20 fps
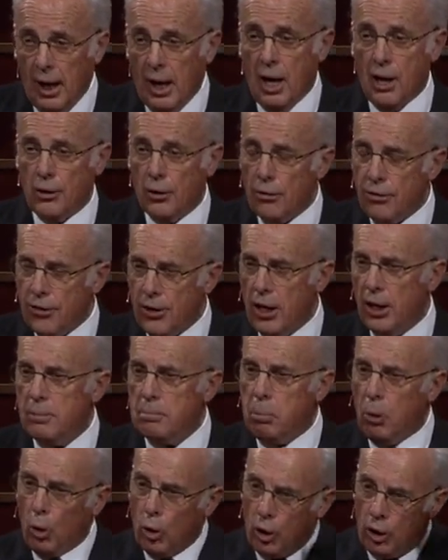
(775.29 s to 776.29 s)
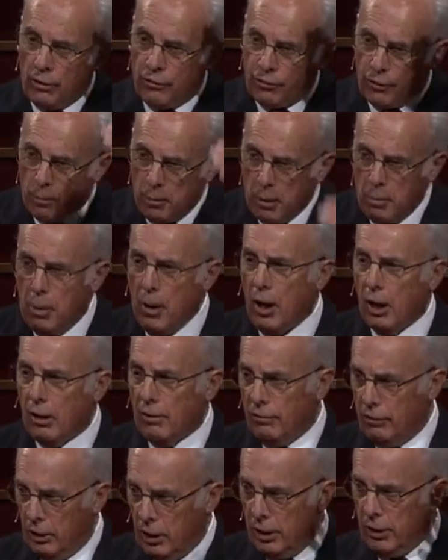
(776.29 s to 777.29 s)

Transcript: anothen, born from above,